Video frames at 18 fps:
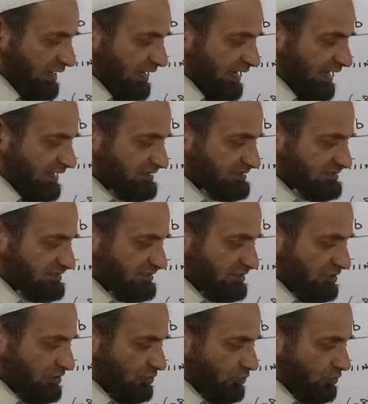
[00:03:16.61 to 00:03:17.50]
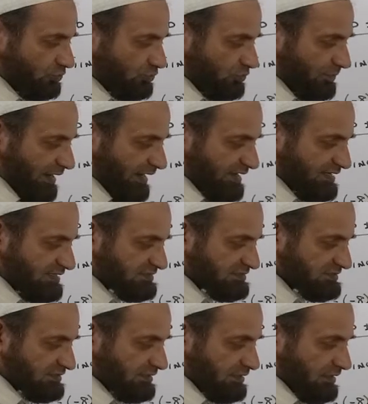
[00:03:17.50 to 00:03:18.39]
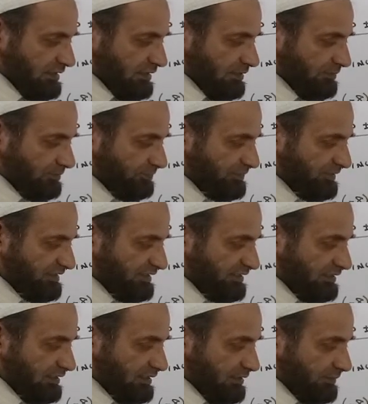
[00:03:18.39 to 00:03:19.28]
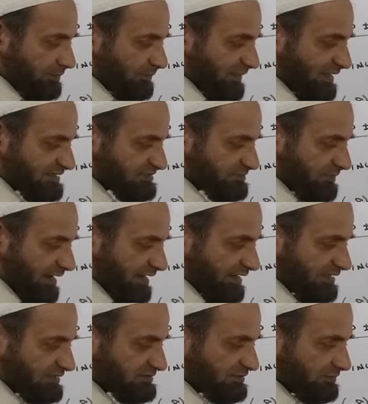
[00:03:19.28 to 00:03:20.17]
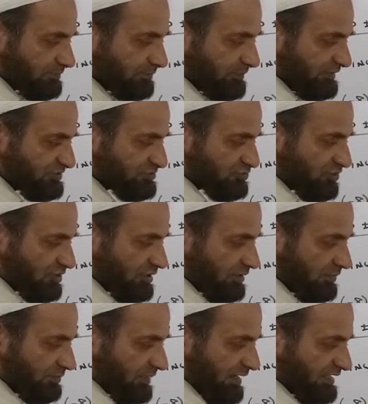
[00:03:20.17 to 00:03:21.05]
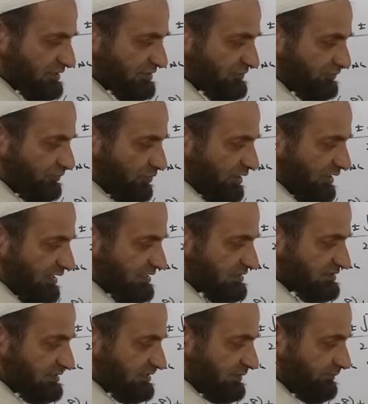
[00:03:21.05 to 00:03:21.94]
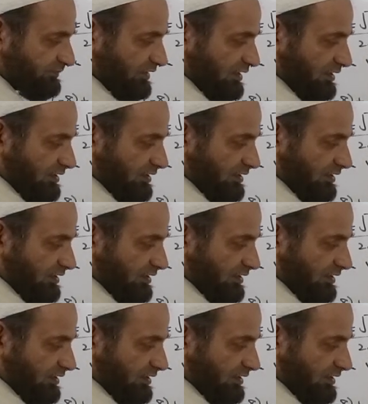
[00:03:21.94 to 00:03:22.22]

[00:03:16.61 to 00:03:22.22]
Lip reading: X equal to minus b plus minus b square minus 4ac